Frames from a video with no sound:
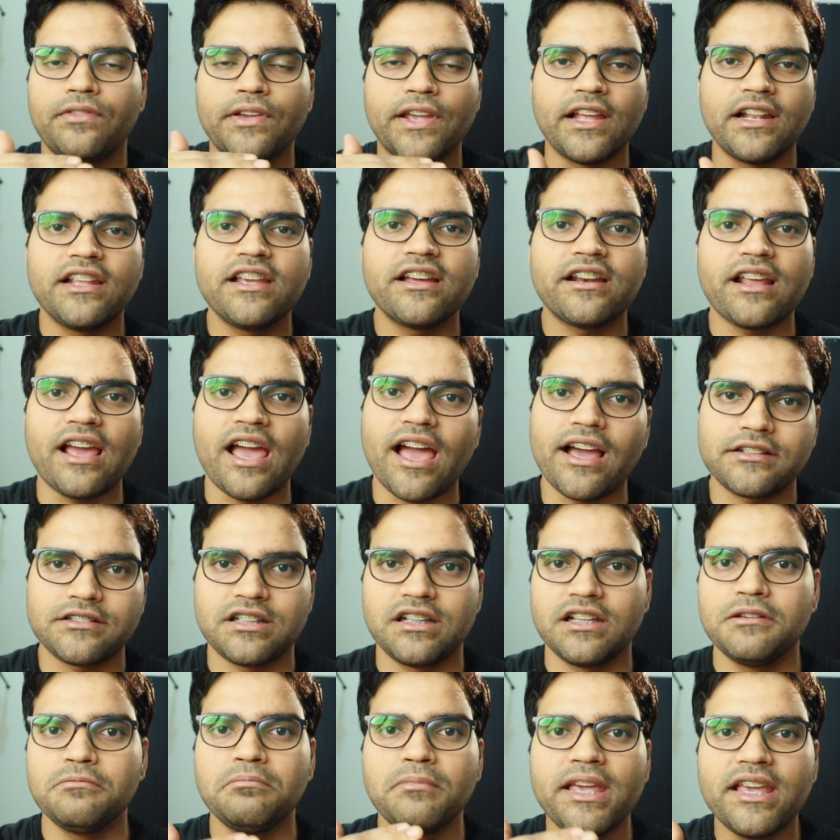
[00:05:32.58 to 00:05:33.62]
Failure
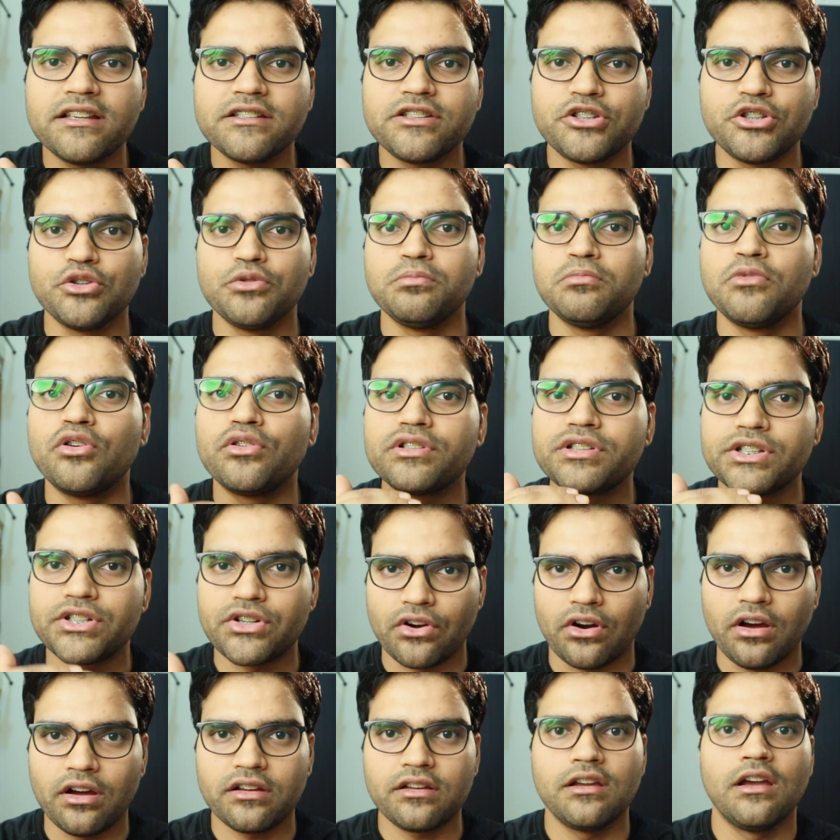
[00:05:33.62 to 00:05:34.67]
actually makes you more
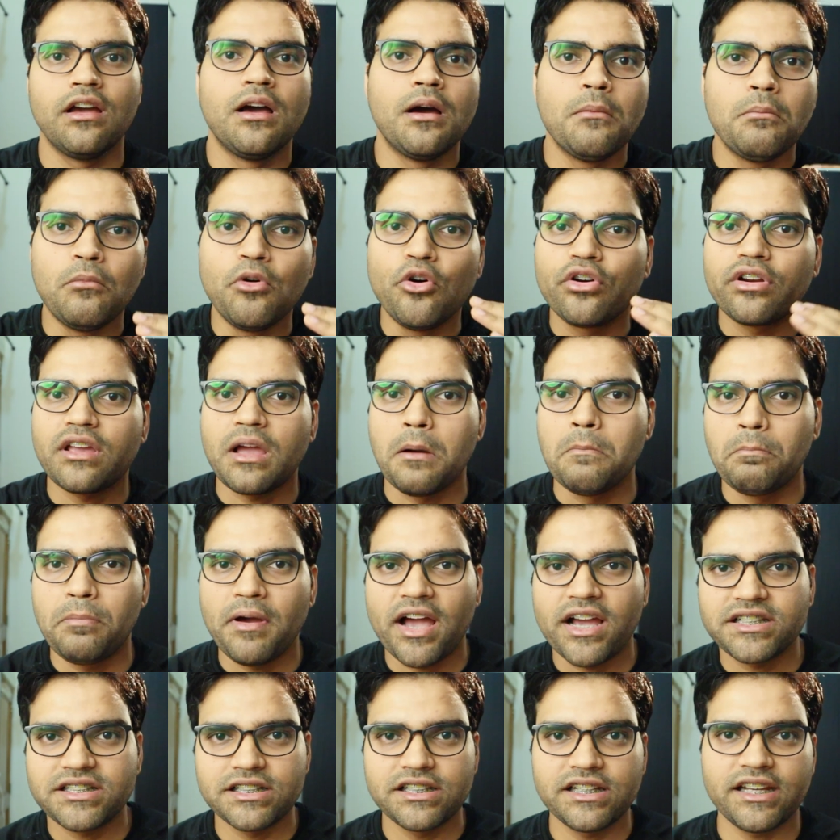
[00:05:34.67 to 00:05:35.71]
strong, more
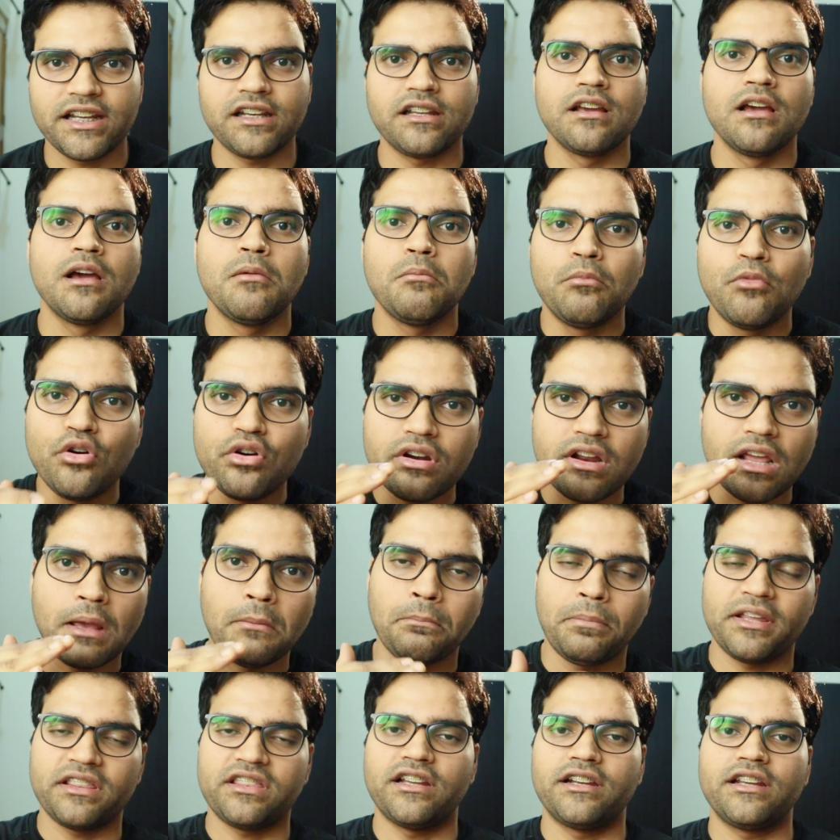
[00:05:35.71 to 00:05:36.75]
compassionate, more
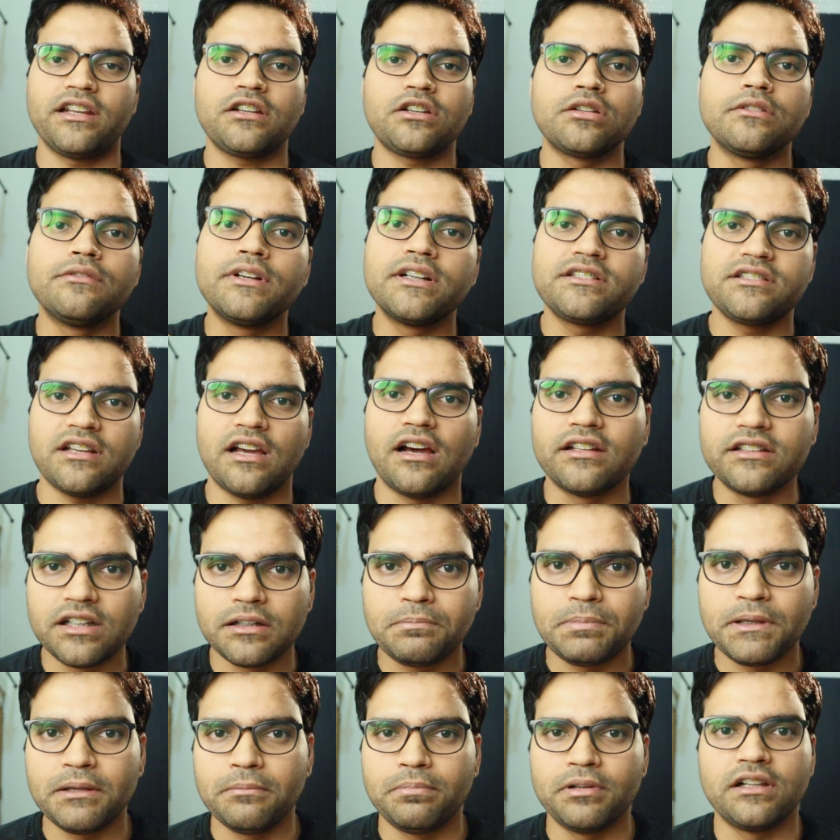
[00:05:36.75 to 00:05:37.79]
empathetic towards other
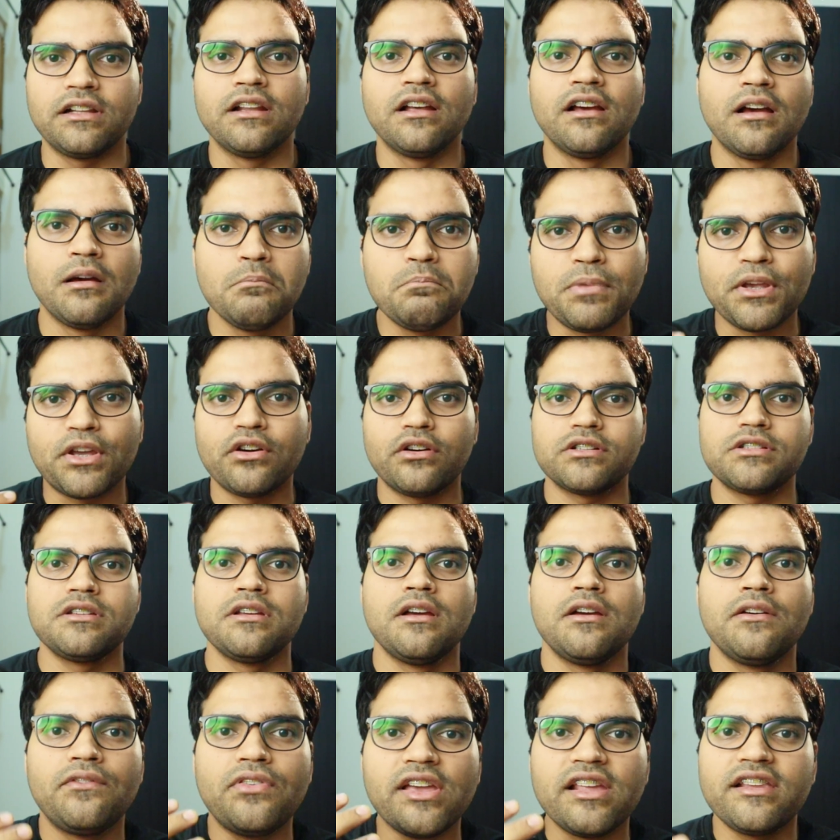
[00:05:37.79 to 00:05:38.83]
people, because
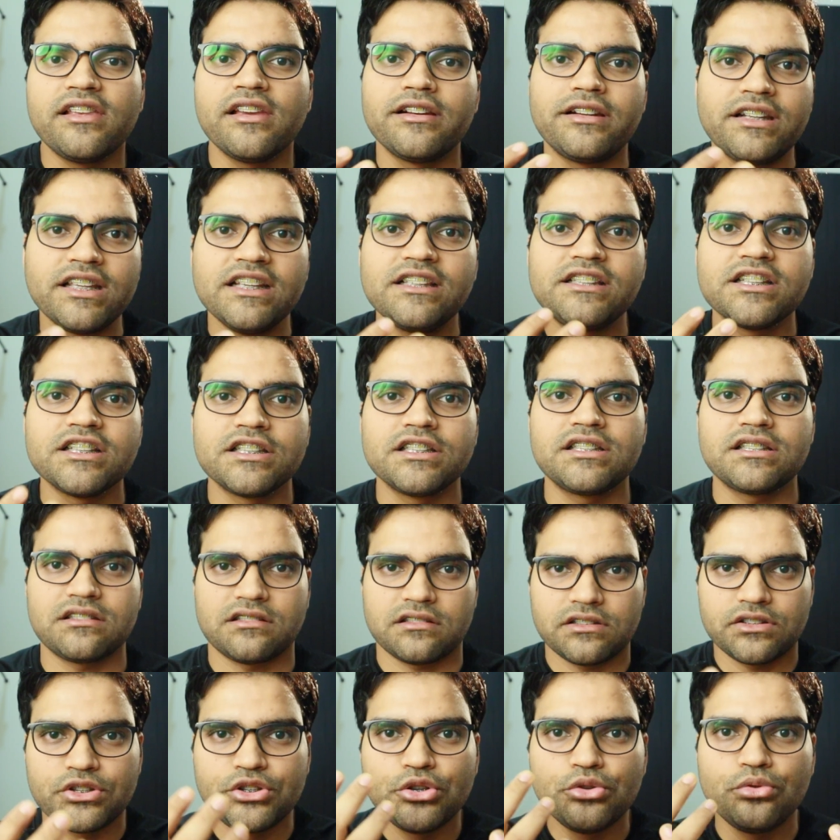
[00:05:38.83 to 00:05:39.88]
failure teaches
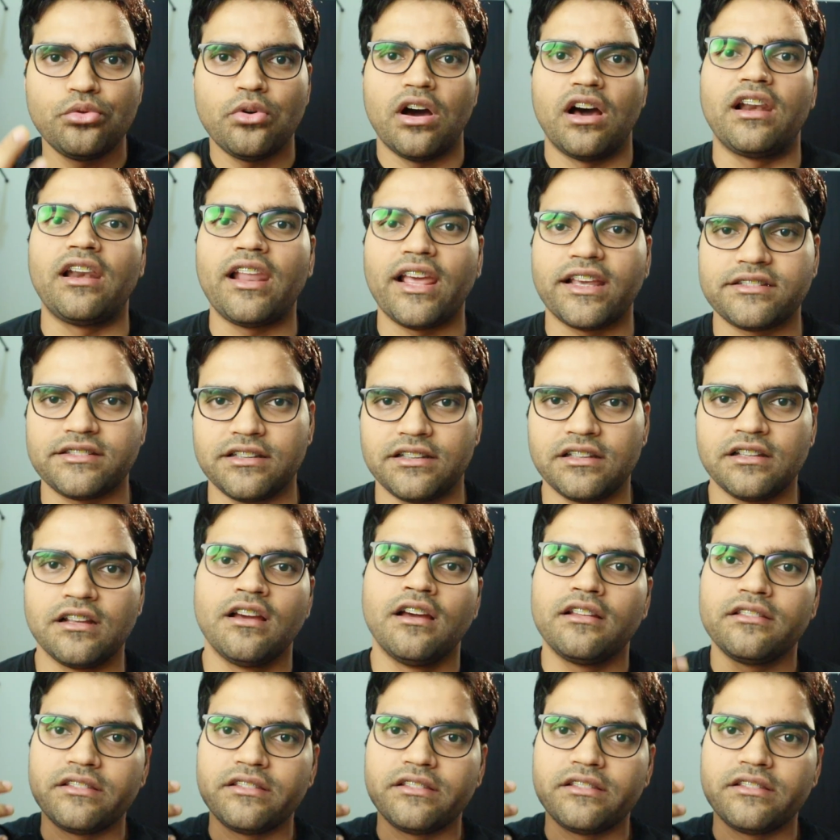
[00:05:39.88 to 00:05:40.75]
you a lesson.